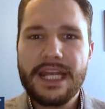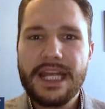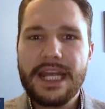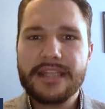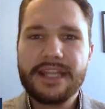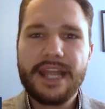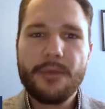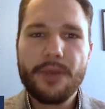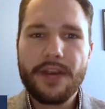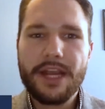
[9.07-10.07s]
and today we
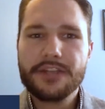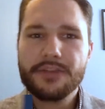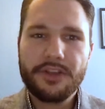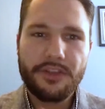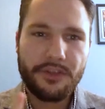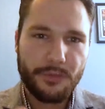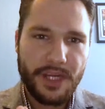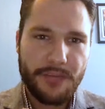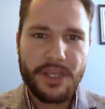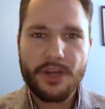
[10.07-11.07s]
are answering three
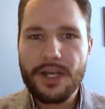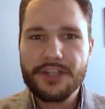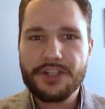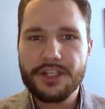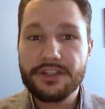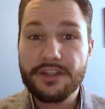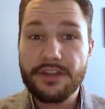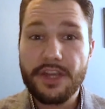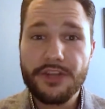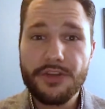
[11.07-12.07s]
big questions
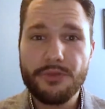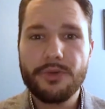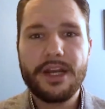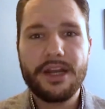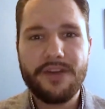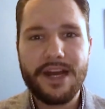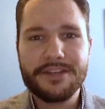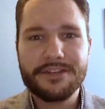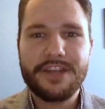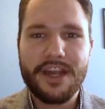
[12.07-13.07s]
that you,
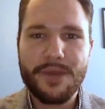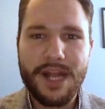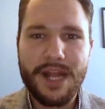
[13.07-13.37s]
advisors, have been